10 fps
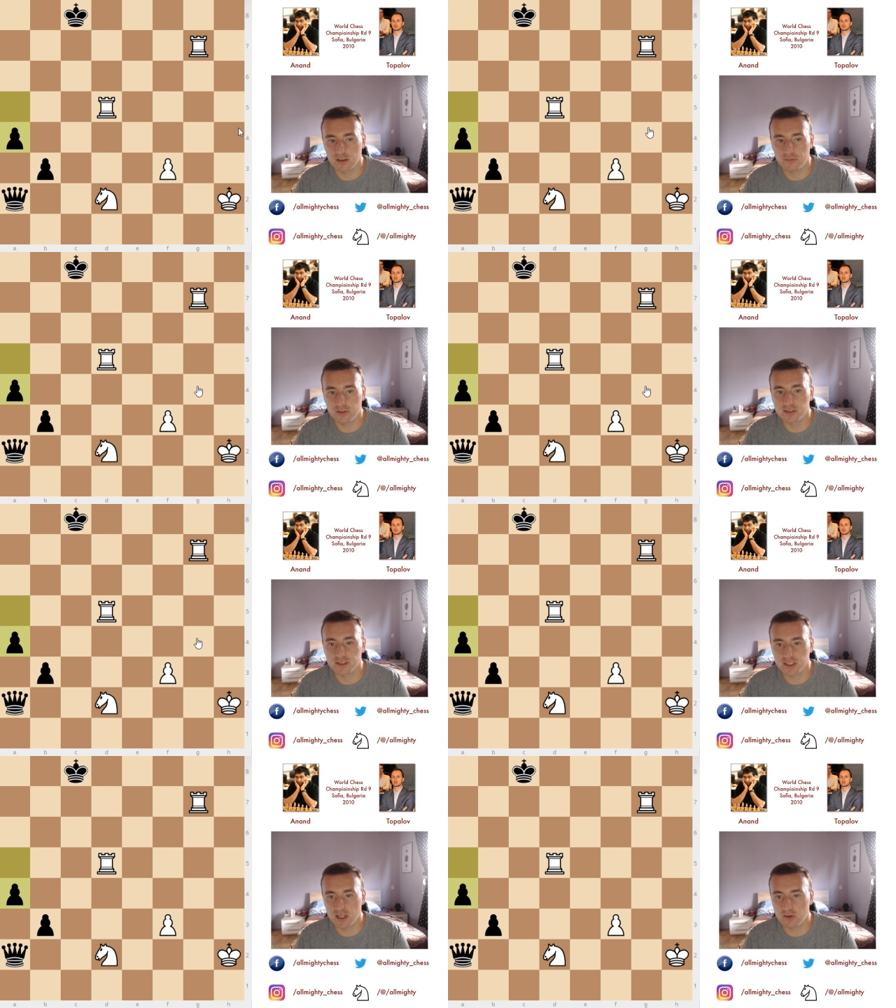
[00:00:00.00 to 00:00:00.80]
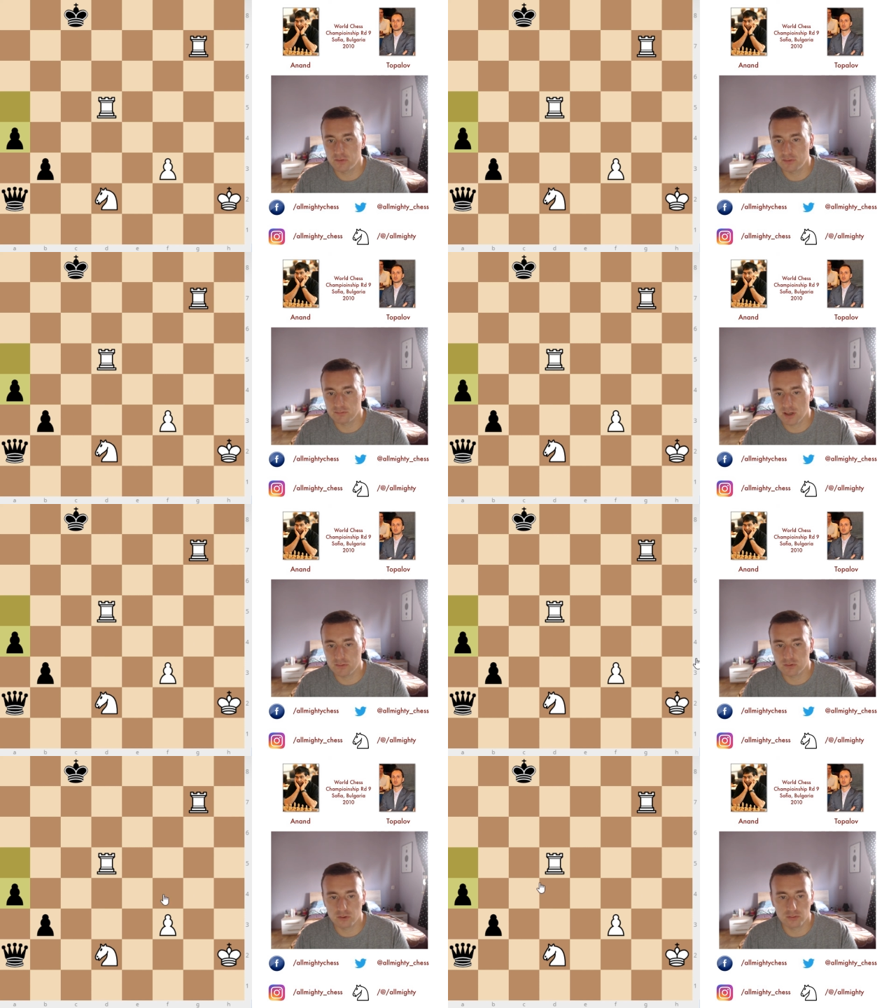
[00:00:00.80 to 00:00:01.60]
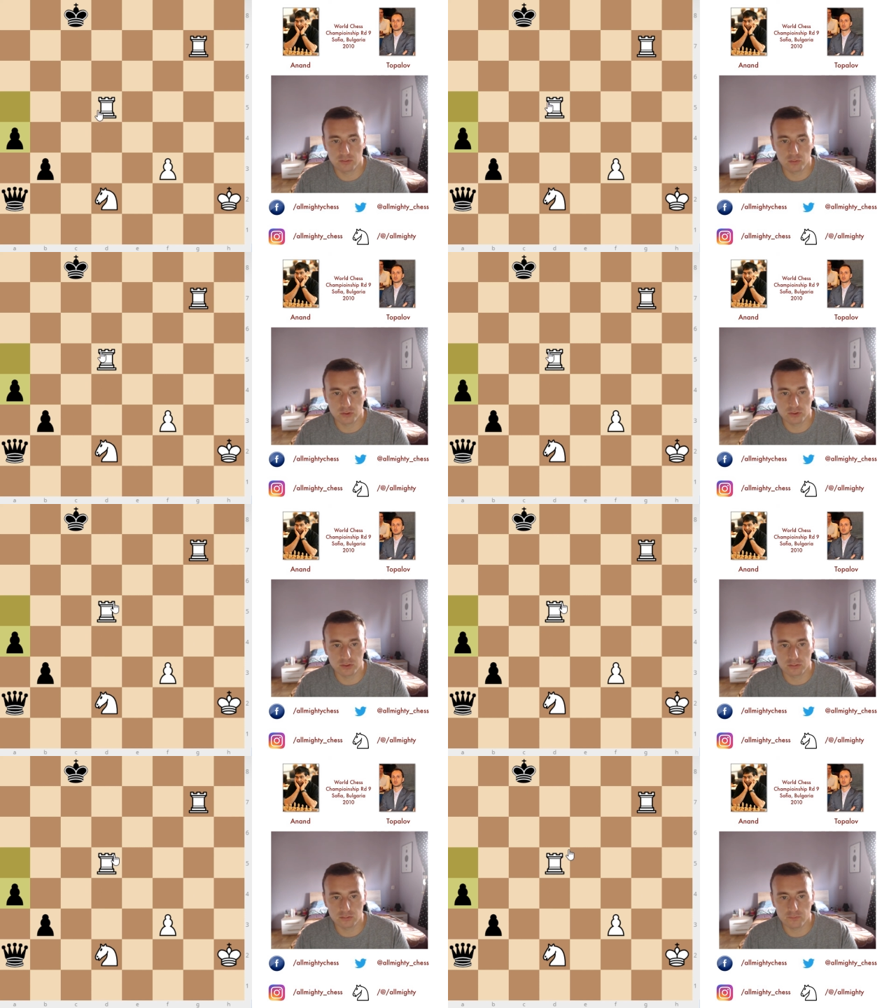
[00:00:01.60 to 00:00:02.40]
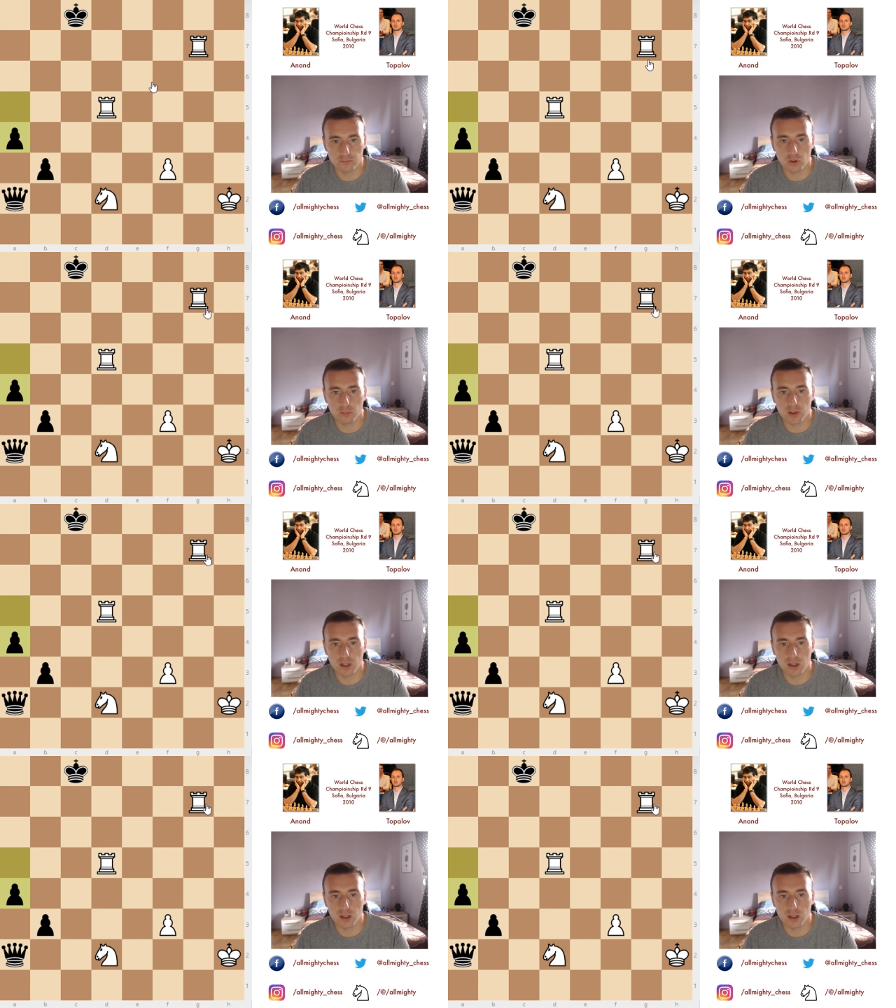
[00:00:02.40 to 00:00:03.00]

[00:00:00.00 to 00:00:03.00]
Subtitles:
if instead of after rook from